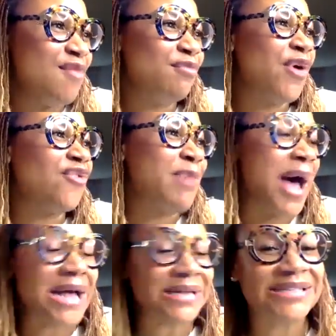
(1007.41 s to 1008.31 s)
both
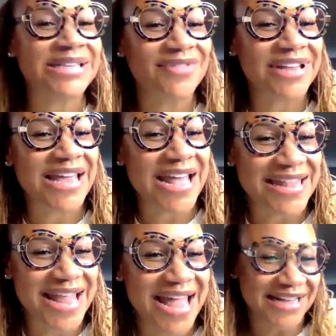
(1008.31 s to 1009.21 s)
positively
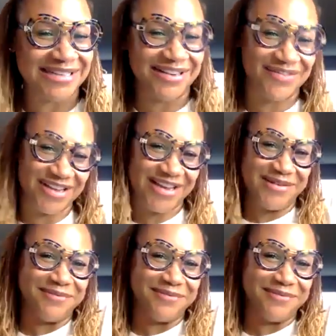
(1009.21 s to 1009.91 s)
and negatively?